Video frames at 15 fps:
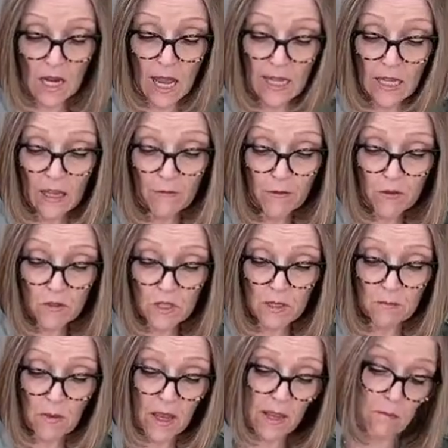I love
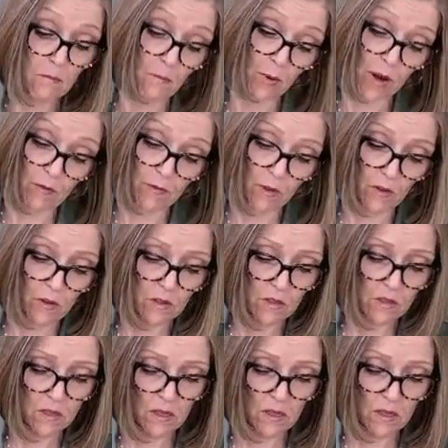using my Breville